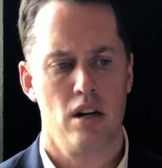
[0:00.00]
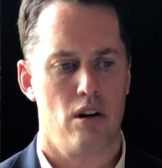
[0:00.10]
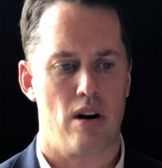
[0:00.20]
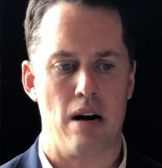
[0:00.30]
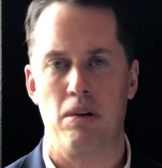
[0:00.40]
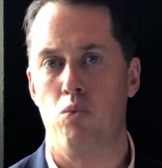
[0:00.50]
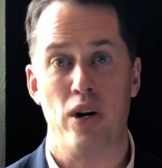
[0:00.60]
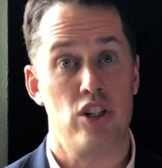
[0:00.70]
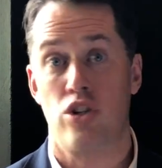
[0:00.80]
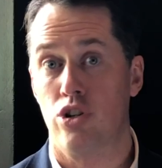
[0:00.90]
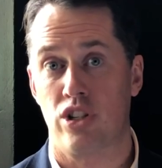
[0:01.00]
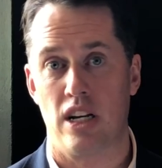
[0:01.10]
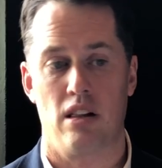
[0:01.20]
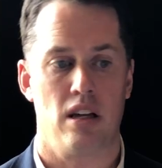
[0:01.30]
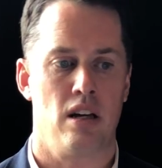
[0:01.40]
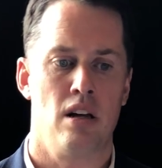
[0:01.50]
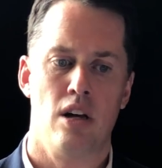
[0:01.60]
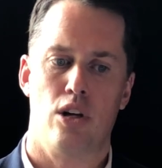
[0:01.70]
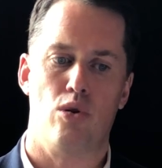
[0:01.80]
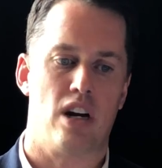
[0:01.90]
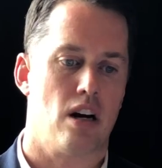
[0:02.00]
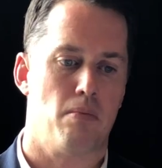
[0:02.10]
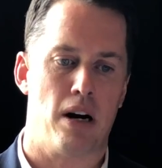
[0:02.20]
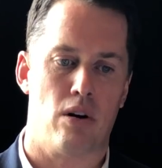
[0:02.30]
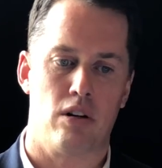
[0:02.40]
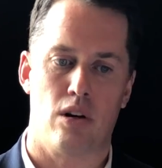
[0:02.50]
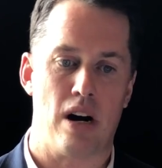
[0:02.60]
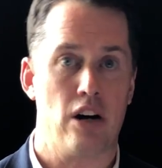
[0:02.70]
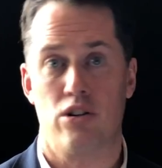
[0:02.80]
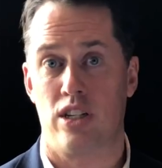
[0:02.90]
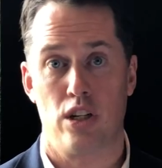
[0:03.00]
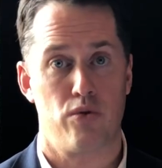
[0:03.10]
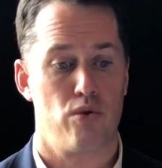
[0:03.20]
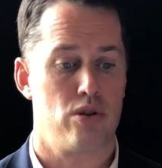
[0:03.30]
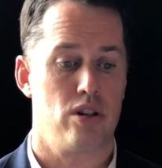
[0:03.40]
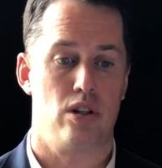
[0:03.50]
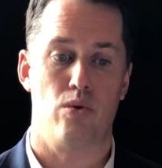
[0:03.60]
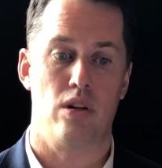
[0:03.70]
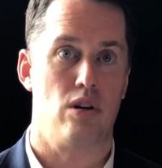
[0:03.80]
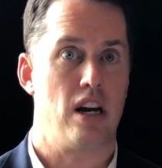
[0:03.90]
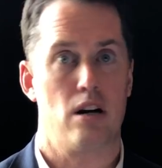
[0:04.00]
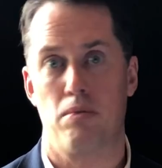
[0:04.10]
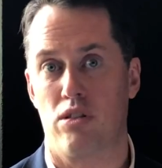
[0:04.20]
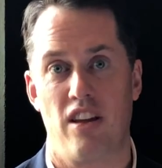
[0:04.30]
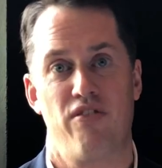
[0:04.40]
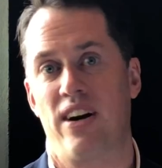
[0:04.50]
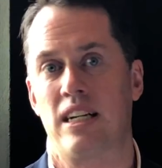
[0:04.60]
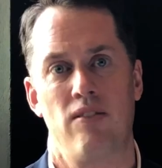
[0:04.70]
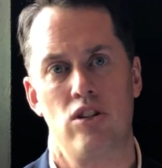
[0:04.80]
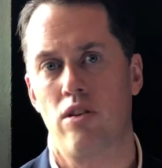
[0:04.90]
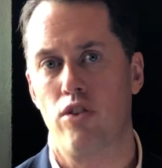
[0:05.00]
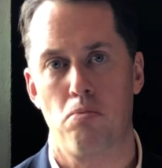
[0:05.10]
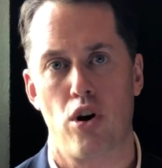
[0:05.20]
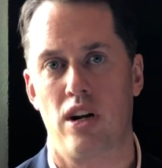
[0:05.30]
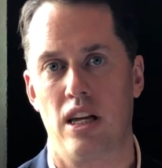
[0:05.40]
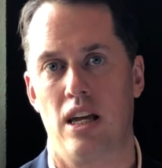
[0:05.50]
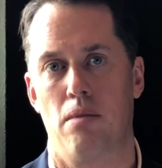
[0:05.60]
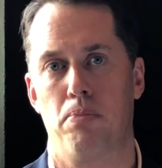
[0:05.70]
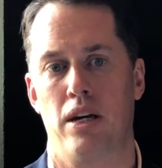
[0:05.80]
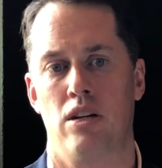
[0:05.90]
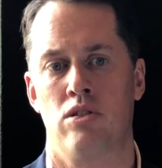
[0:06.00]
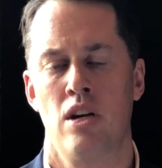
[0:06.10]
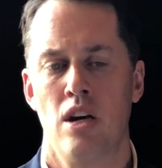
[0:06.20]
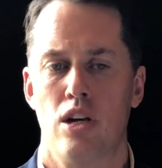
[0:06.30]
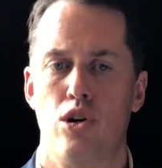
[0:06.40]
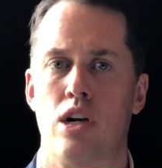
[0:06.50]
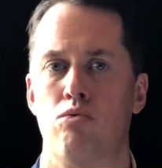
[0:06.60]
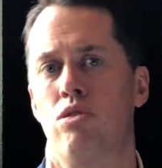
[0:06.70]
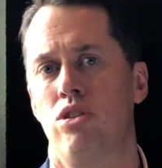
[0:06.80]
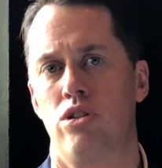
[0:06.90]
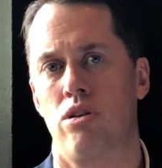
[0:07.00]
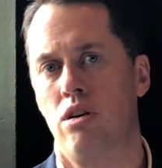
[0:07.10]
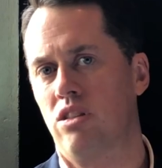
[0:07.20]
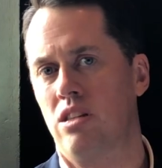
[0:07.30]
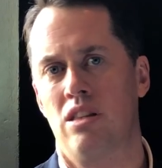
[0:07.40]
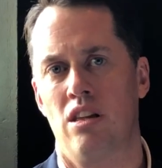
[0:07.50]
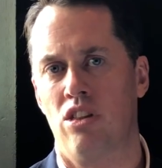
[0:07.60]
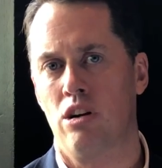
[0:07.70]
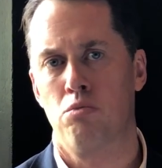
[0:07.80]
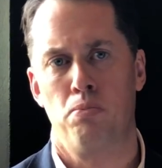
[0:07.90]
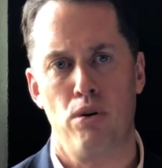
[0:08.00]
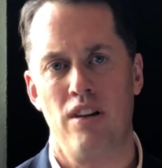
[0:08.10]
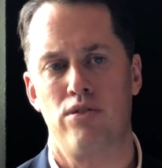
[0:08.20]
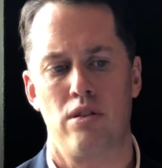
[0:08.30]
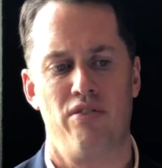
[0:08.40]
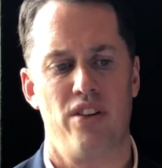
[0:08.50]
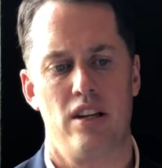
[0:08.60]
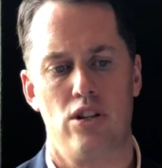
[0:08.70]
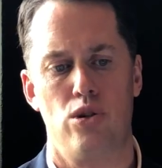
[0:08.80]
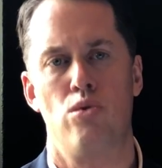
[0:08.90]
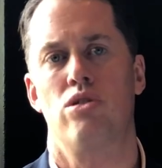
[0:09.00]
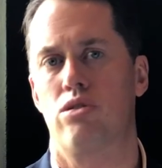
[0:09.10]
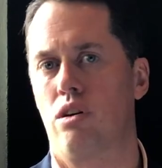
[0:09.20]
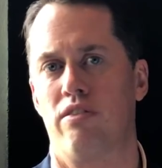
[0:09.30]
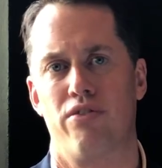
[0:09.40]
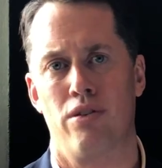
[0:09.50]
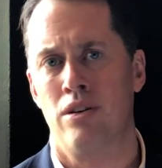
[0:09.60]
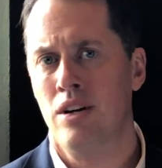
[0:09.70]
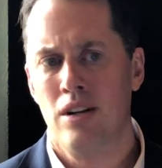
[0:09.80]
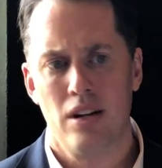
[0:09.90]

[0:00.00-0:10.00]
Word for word: you know, how many widgets you're selling, you care about you know, how your sales force is doing, you care about the effectiveness of your marketing campaigns. You can really start, the, the, the beauty of Snowflake is you can start for